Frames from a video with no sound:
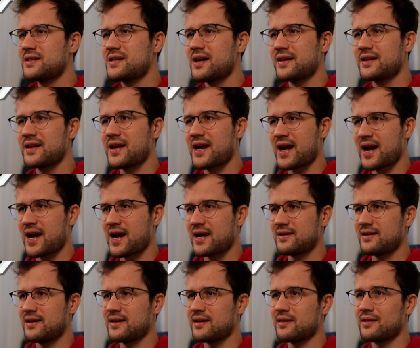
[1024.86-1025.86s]
done
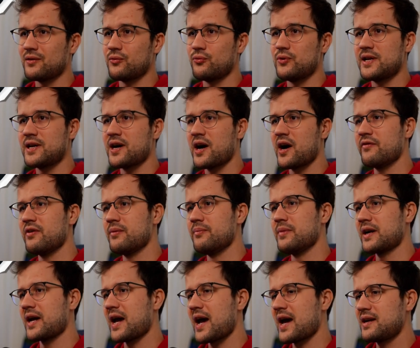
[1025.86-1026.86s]
handling the recover
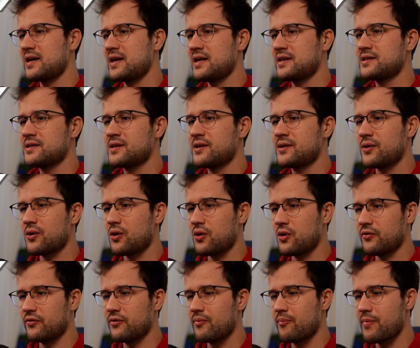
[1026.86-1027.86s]
mechanics
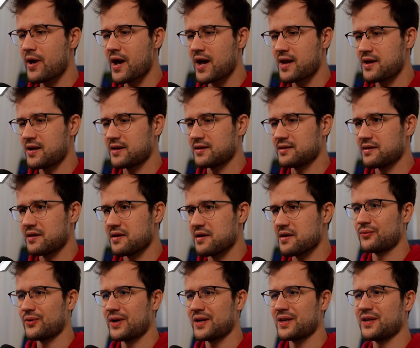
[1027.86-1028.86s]
of panics here,
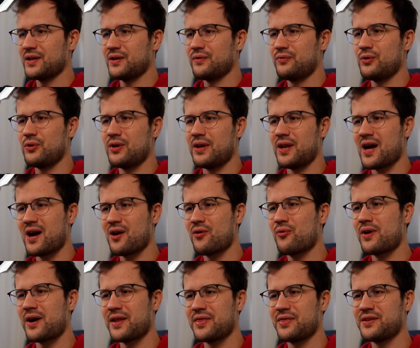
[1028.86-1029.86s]
right? And if we now
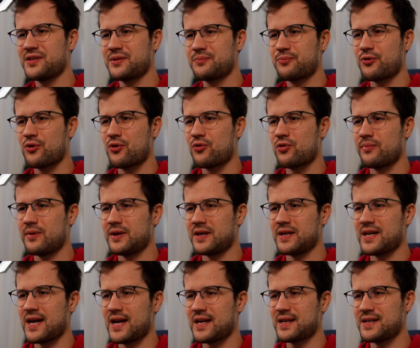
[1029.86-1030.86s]
run this program
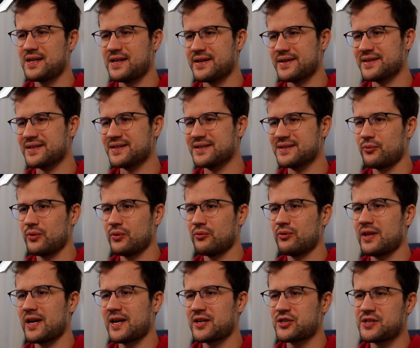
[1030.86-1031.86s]
again here, we
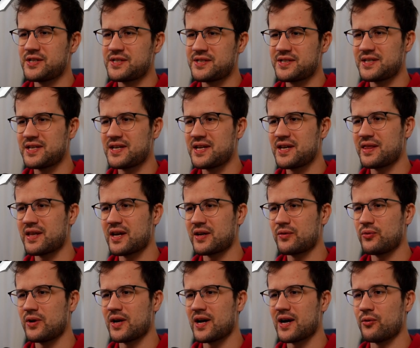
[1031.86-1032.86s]
will actually see that
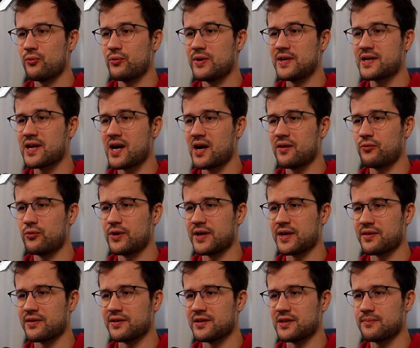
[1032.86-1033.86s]
we are
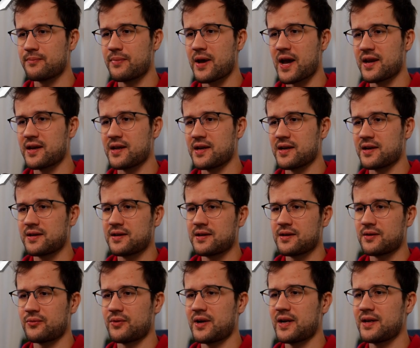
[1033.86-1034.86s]
recovering this panic
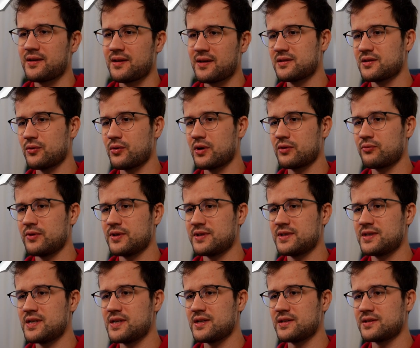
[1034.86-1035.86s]
right? So what we
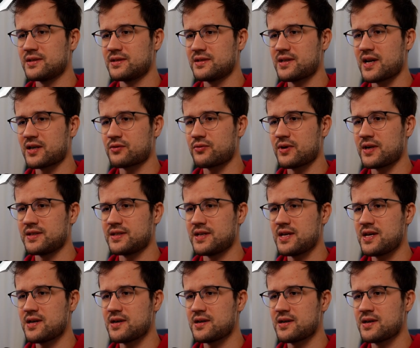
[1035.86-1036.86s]
see is the stack trace
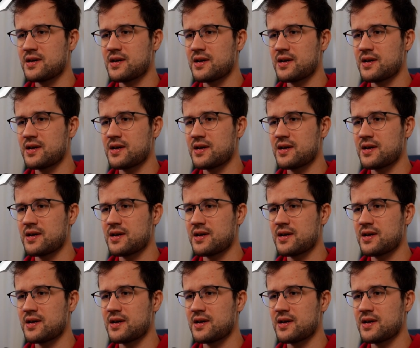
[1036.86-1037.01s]
here,